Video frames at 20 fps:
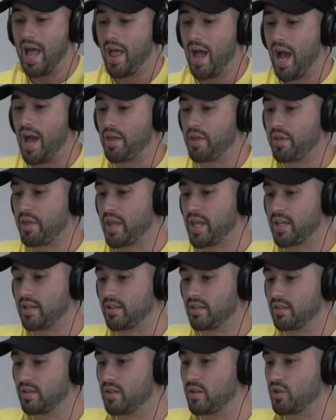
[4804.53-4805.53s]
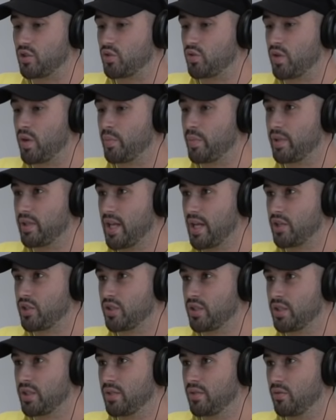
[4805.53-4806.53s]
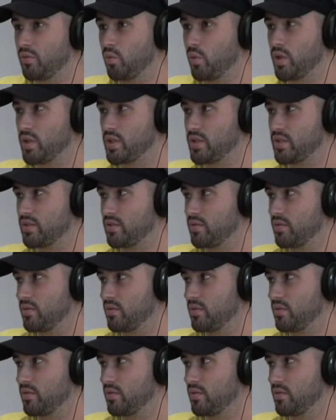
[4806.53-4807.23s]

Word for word: I think the Trump election was,